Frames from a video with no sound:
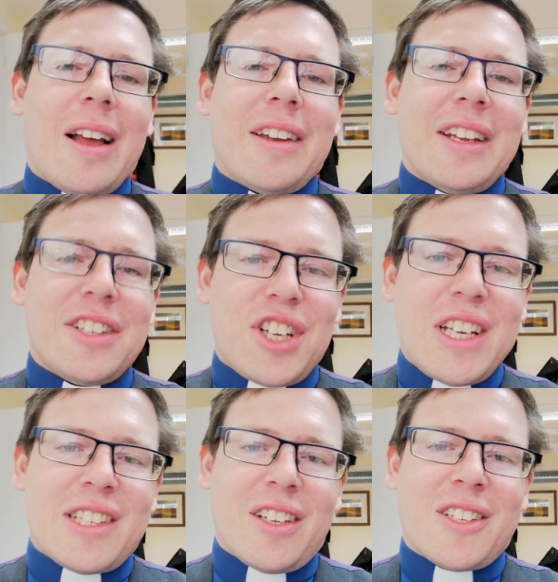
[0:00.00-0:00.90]
And in
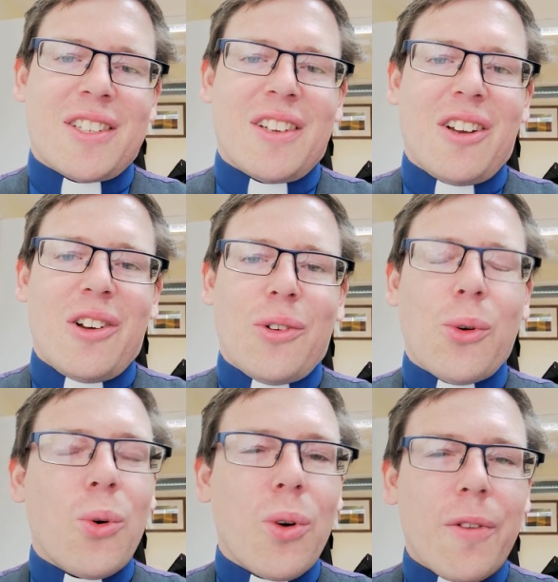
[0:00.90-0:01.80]
Jesus,
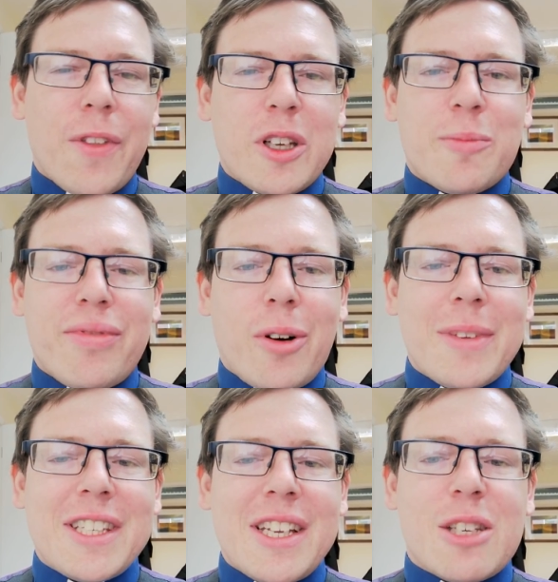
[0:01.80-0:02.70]
all of those
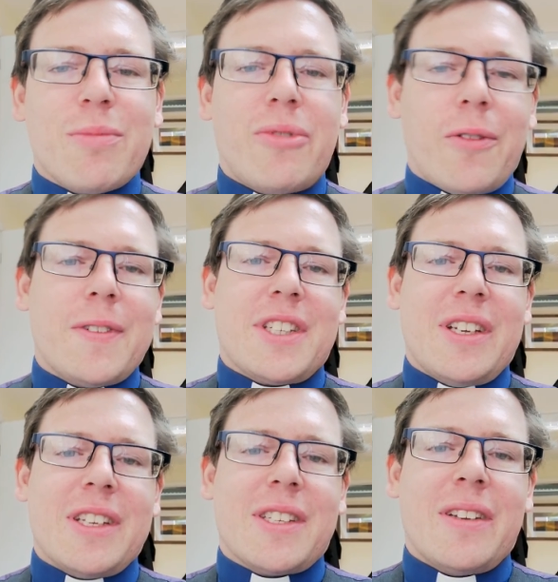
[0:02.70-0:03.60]
promises and
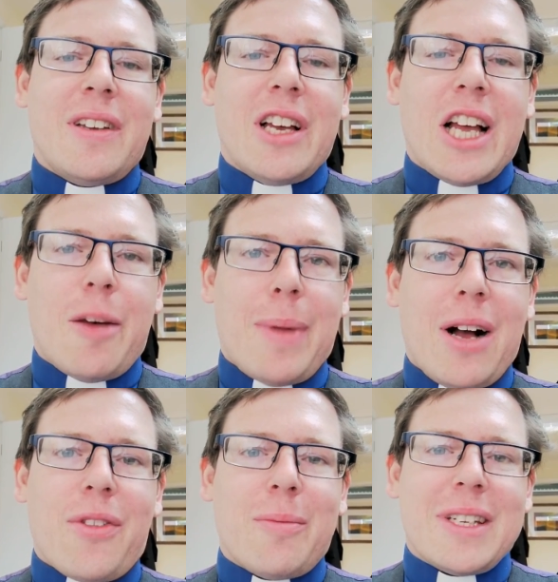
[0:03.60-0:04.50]
prophecies
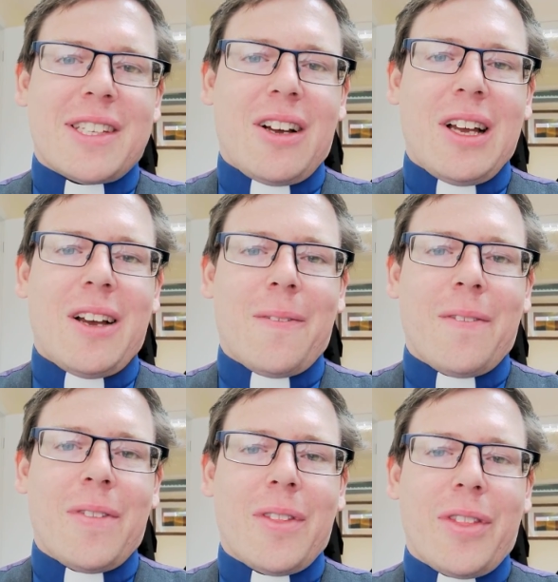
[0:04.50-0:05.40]
about the Messiah
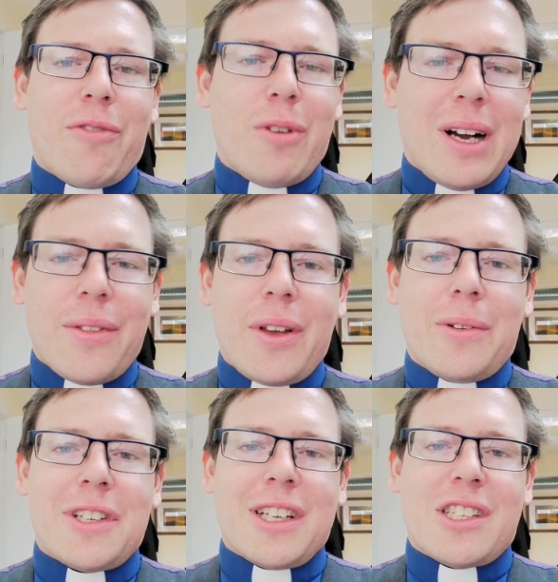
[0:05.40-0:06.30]
throughout
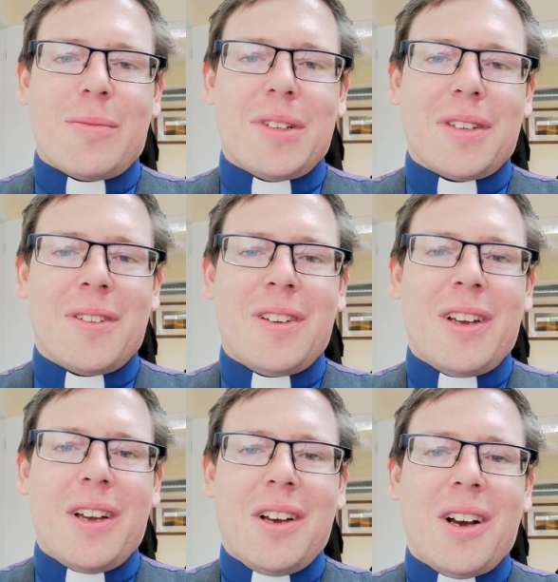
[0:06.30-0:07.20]
the Old Testament
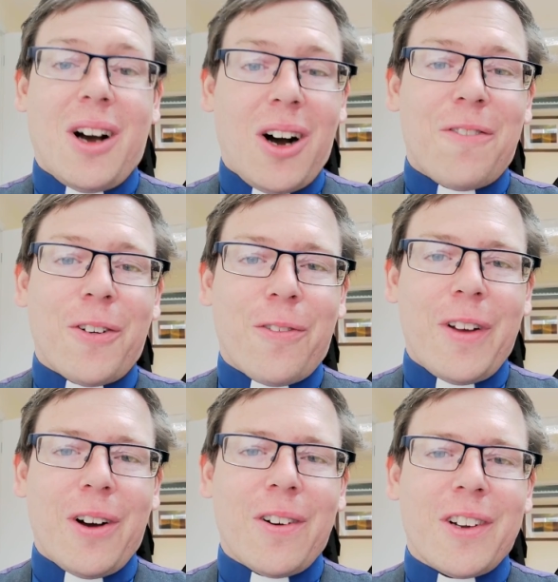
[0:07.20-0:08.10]
are
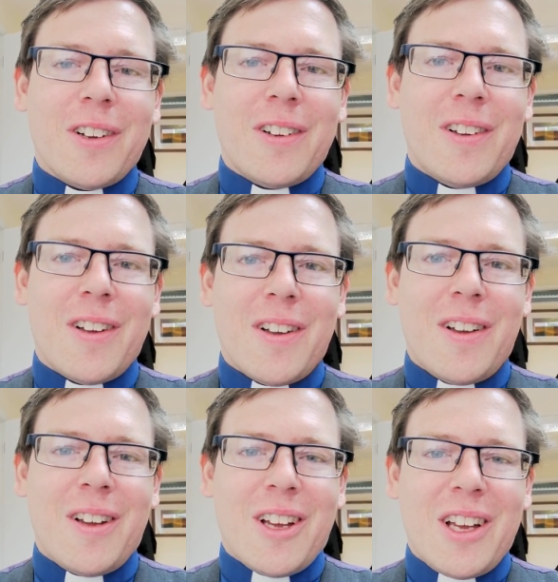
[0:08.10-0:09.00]
fulfilled.
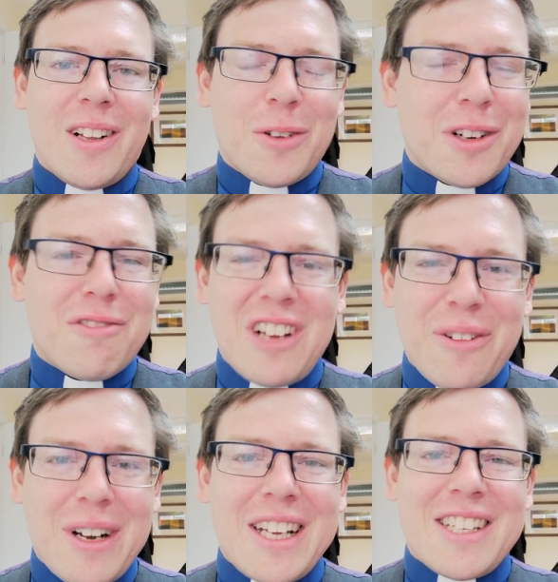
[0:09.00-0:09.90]
What a
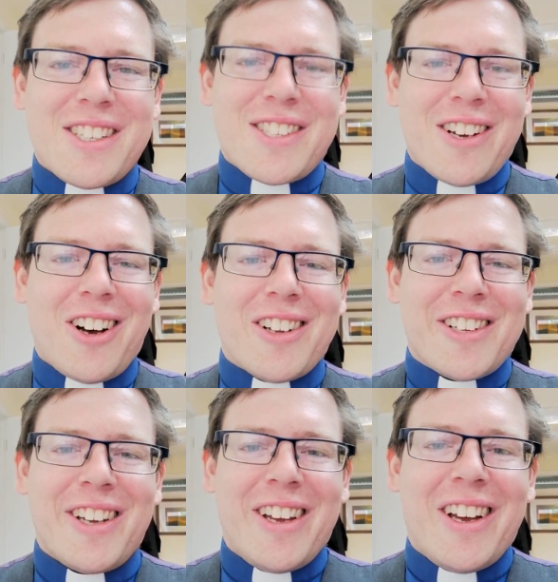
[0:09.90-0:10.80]
great way to
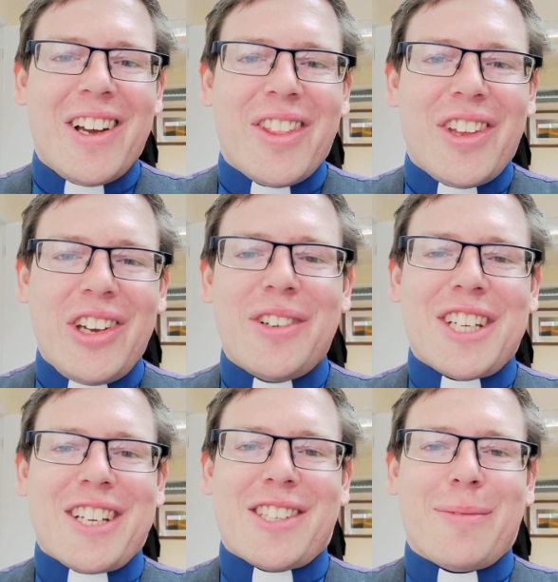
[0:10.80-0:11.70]
start the New
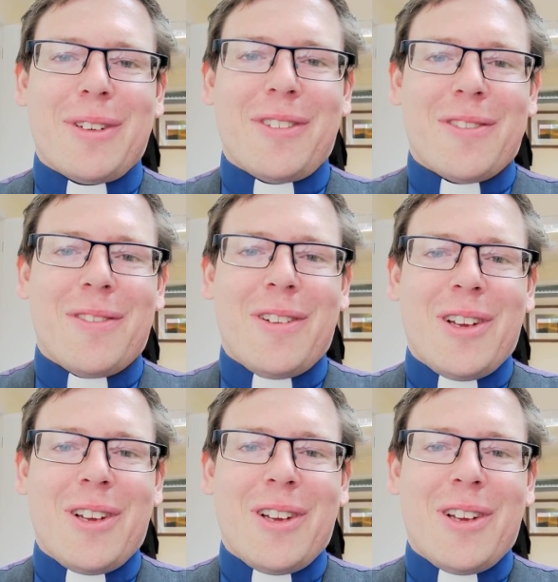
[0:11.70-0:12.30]
Testament!